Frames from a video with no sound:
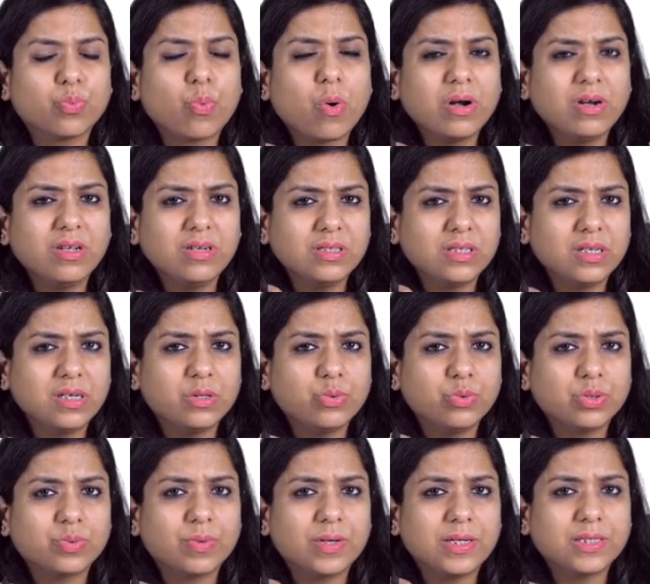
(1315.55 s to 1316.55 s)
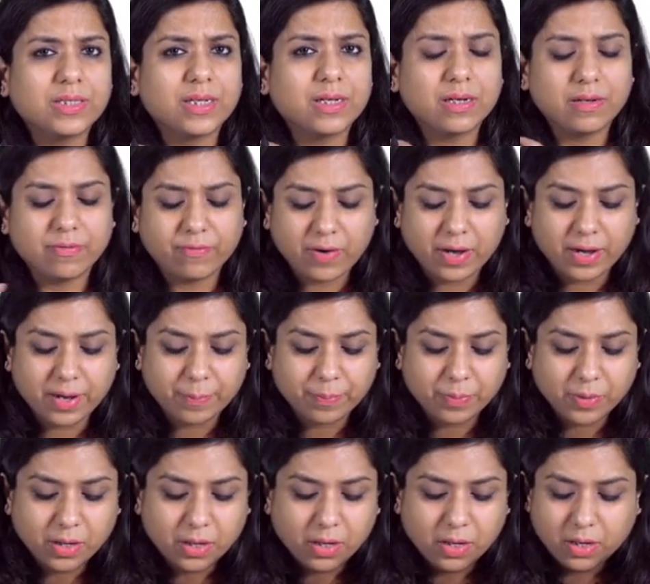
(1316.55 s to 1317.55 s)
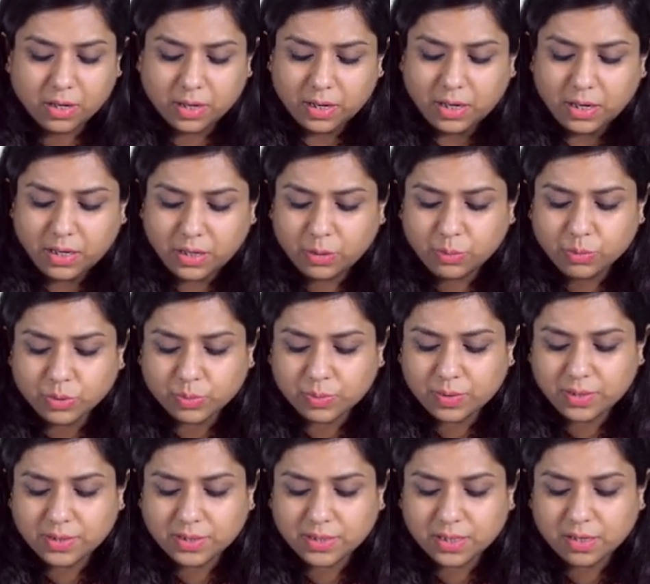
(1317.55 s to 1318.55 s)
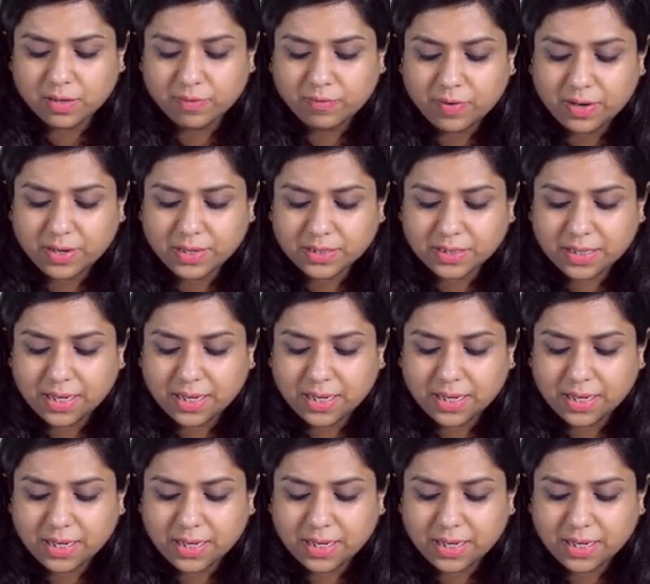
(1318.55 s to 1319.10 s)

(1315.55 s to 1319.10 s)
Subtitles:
What does it usually signify? It usually signifies